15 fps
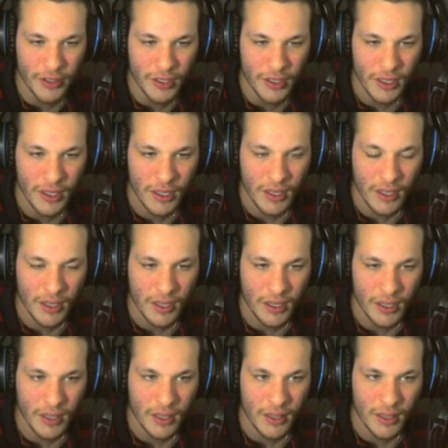
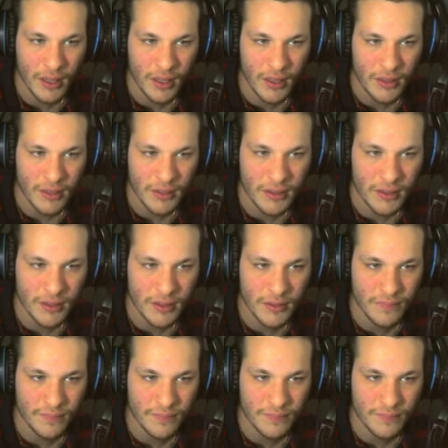
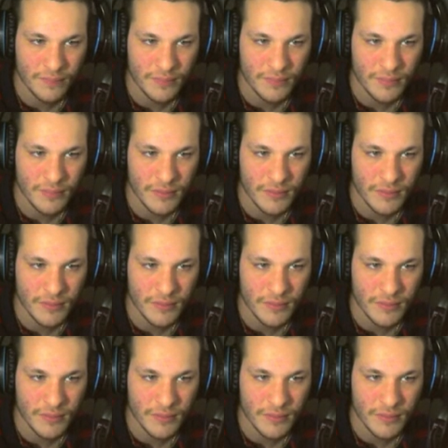[no speech]